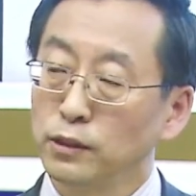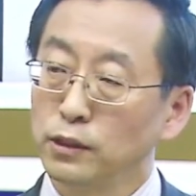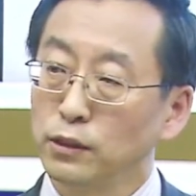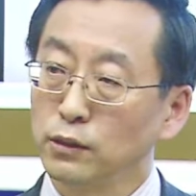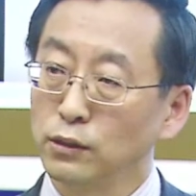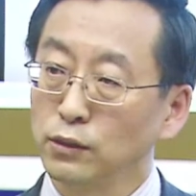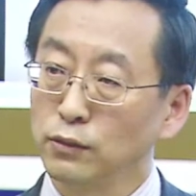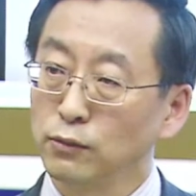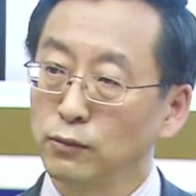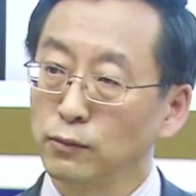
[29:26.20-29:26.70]

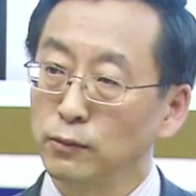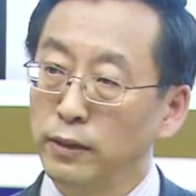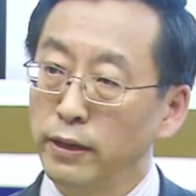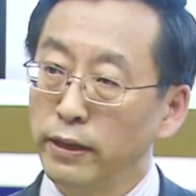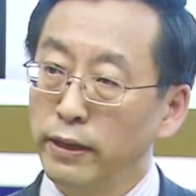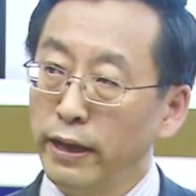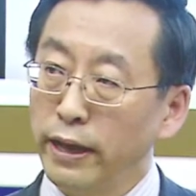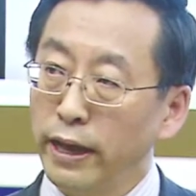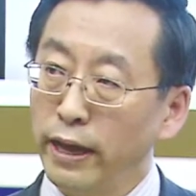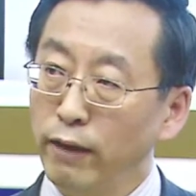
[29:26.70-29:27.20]
to
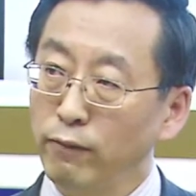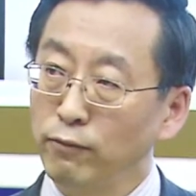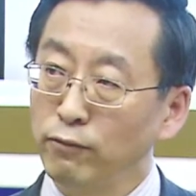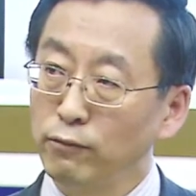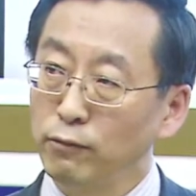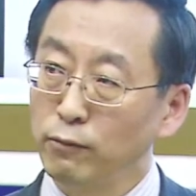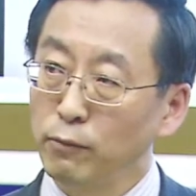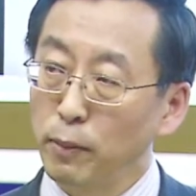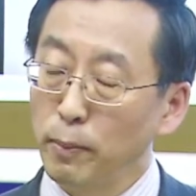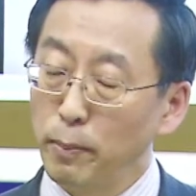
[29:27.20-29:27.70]
have
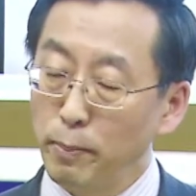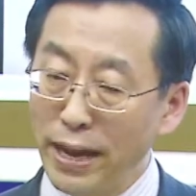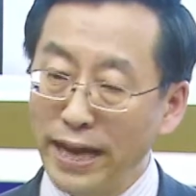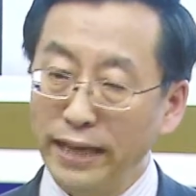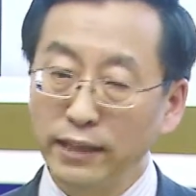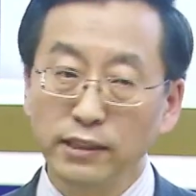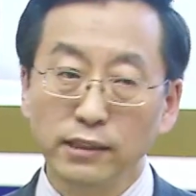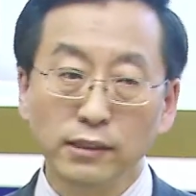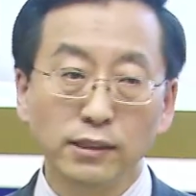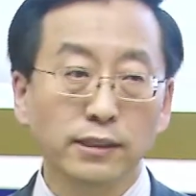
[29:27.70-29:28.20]

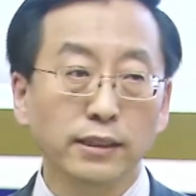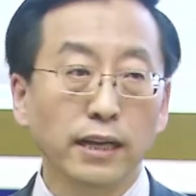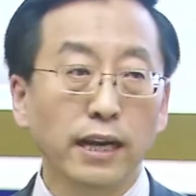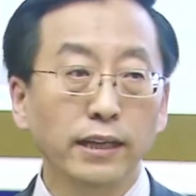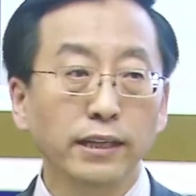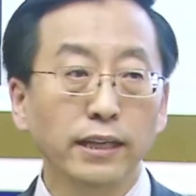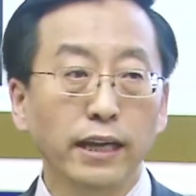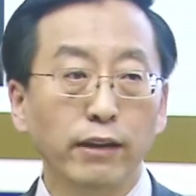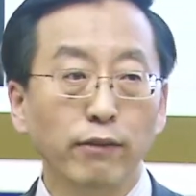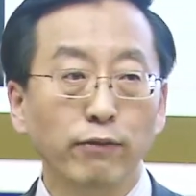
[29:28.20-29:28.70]
many
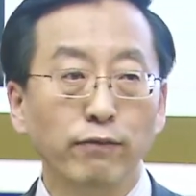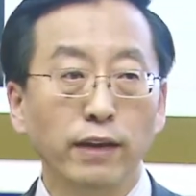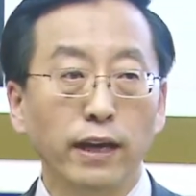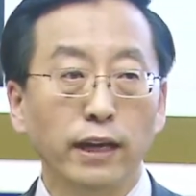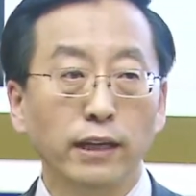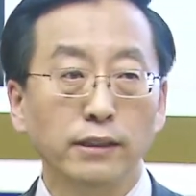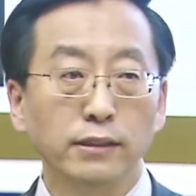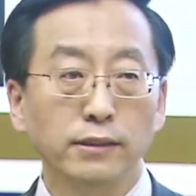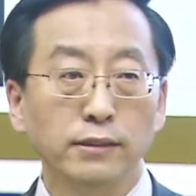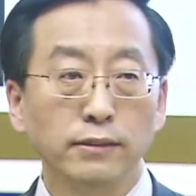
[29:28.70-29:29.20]
side
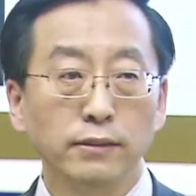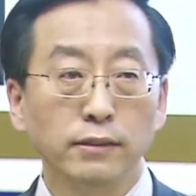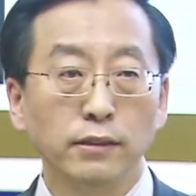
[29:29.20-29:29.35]
effects,